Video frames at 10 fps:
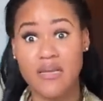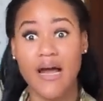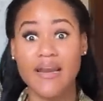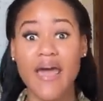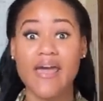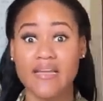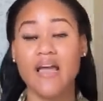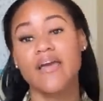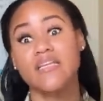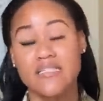And
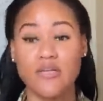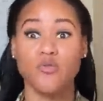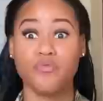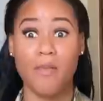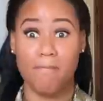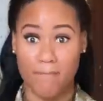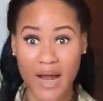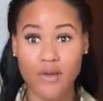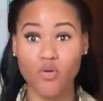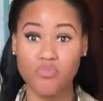I can tell you from
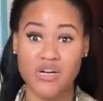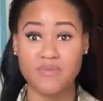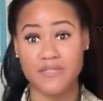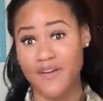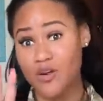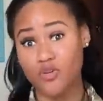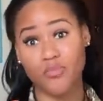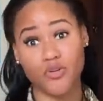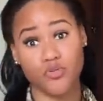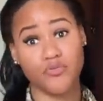my own perspective, I don't know
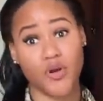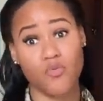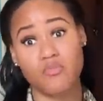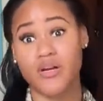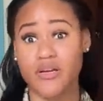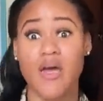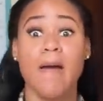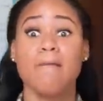about you if you're a woman,